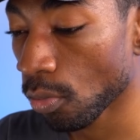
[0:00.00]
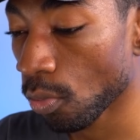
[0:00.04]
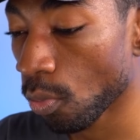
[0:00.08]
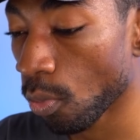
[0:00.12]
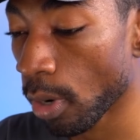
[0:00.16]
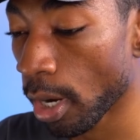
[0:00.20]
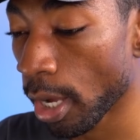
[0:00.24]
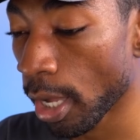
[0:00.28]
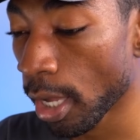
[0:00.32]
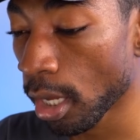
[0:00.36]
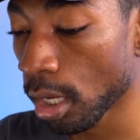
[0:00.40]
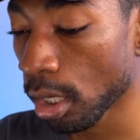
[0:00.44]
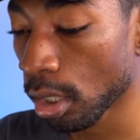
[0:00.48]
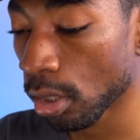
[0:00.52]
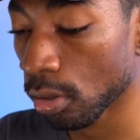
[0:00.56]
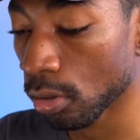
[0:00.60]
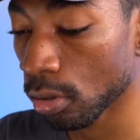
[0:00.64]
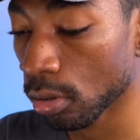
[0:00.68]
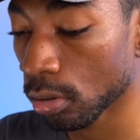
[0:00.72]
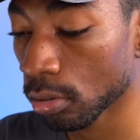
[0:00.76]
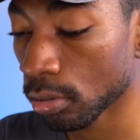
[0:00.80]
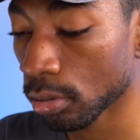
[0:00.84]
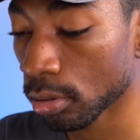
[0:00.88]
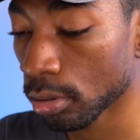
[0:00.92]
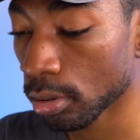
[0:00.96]

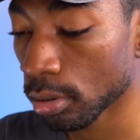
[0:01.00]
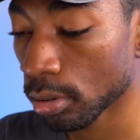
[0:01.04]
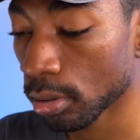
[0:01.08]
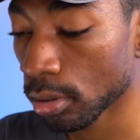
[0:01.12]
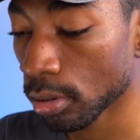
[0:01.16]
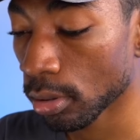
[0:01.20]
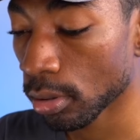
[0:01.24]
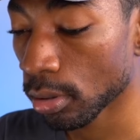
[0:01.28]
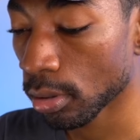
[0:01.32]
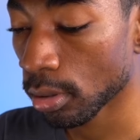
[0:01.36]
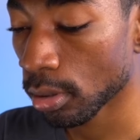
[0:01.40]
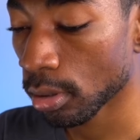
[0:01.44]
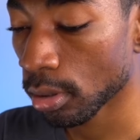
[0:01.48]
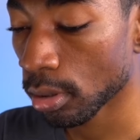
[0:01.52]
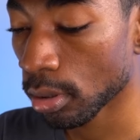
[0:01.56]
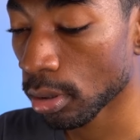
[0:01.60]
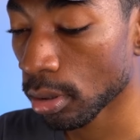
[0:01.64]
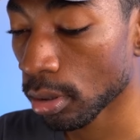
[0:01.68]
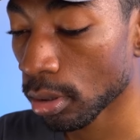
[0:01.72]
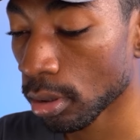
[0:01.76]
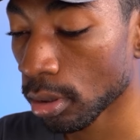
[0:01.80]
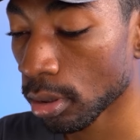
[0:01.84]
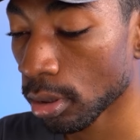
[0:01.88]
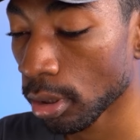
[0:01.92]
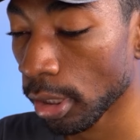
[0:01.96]
Wow.
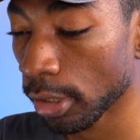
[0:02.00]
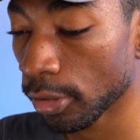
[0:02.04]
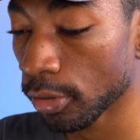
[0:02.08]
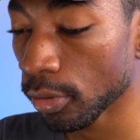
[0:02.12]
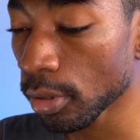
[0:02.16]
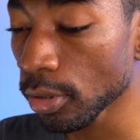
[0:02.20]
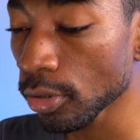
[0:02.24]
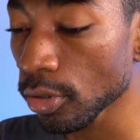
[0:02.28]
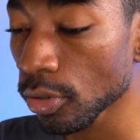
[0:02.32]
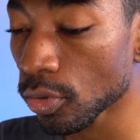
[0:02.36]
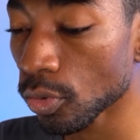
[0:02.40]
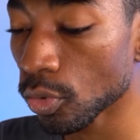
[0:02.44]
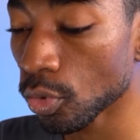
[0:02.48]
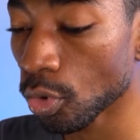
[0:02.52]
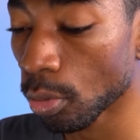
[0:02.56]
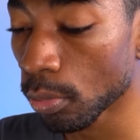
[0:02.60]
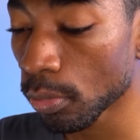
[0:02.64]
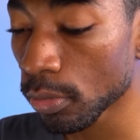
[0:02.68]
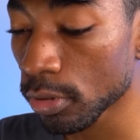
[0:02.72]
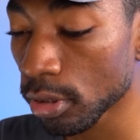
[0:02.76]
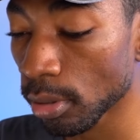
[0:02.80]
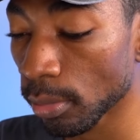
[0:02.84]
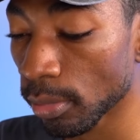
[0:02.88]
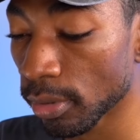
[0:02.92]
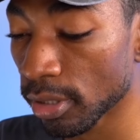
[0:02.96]
And you can use
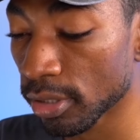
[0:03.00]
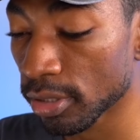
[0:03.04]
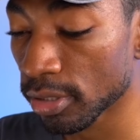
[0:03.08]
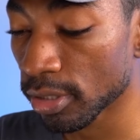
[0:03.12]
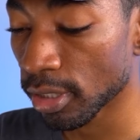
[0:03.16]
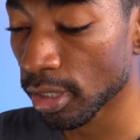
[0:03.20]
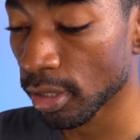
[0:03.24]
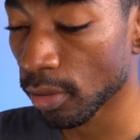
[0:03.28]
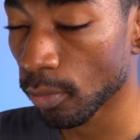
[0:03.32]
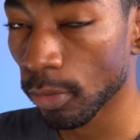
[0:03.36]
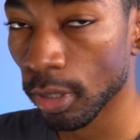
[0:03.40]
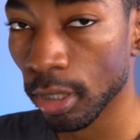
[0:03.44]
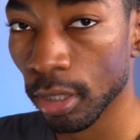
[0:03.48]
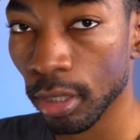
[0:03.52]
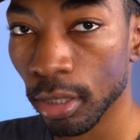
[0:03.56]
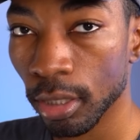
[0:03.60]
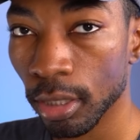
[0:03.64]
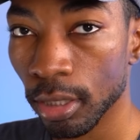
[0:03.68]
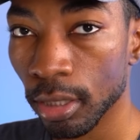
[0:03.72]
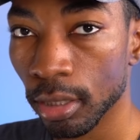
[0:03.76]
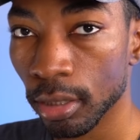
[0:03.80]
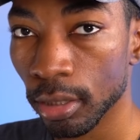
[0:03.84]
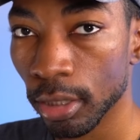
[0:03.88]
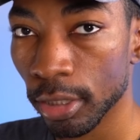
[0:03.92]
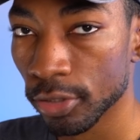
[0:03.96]
normal summon this thing
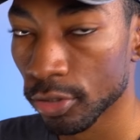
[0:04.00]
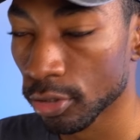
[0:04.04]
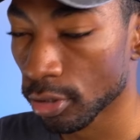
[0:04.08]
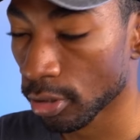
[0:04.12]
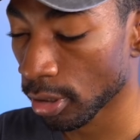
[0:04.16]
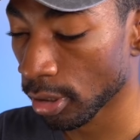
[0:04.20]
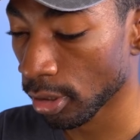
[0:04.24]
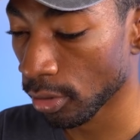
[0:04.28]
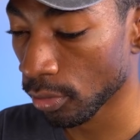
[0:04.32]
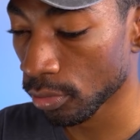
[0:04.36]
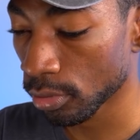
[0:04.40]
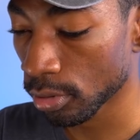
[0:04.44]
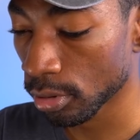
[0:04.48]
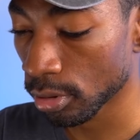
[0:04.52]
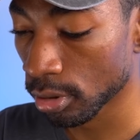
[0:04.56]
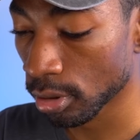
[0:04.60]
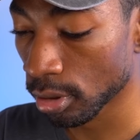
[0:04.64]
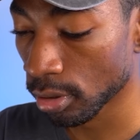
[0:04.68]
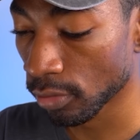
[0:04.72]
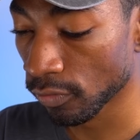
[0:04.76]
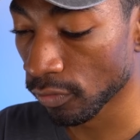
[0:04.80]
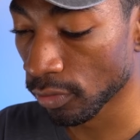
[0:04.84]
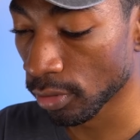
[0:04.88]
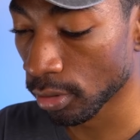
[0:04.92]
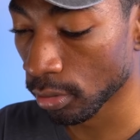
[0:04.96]
while Legendary Ocean's
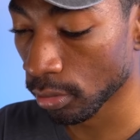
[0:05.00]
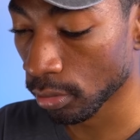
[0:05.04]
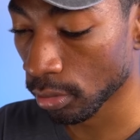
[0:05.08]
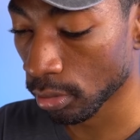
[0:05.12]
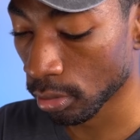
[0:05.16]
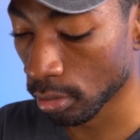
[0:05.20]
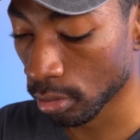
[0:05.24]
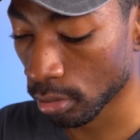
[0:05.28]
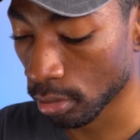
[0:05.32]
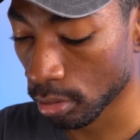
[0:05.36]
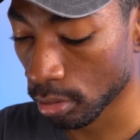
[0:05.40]
on the field.